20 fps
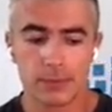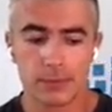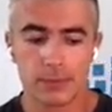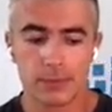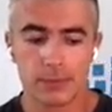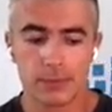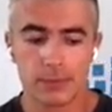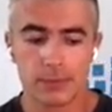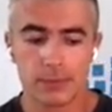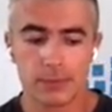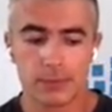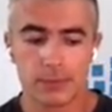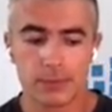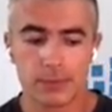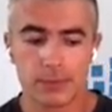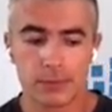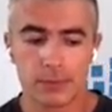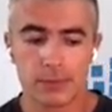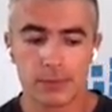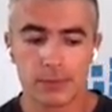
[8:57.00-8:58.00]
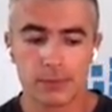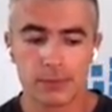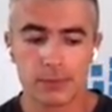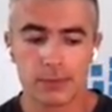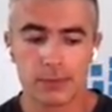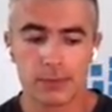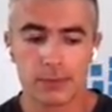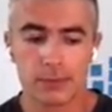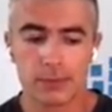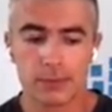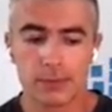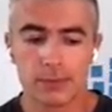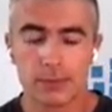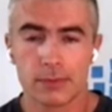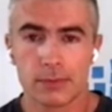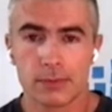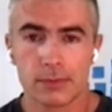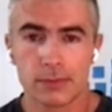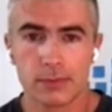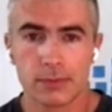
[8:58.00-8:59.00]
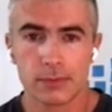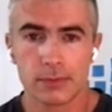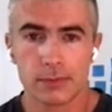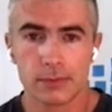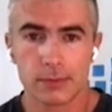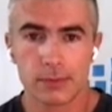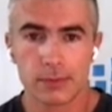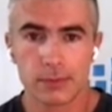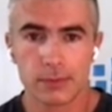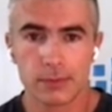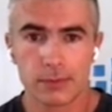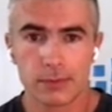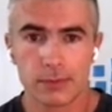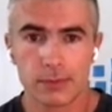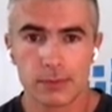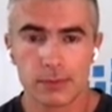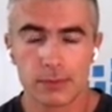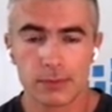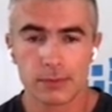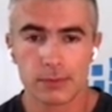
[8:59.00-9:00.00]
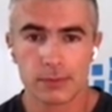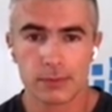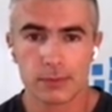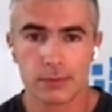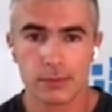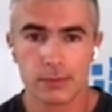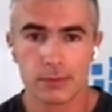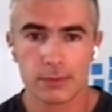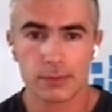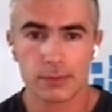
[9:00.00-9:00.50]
The person shown says nothing.